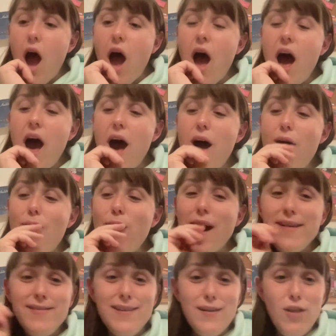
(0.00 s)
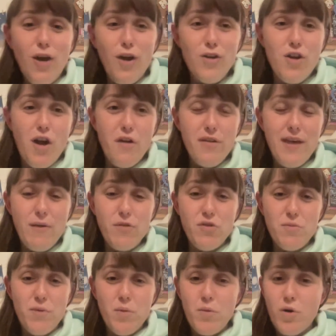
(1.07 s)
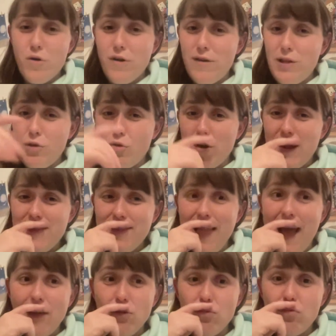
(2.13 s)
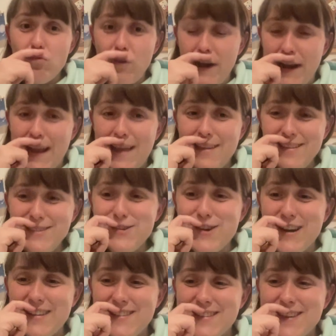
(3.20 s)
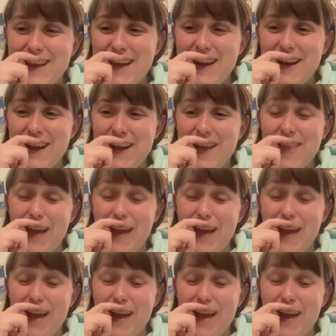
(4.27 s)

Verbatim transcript: Oh, I did not know there was a memorial in Greece. That's really interesting.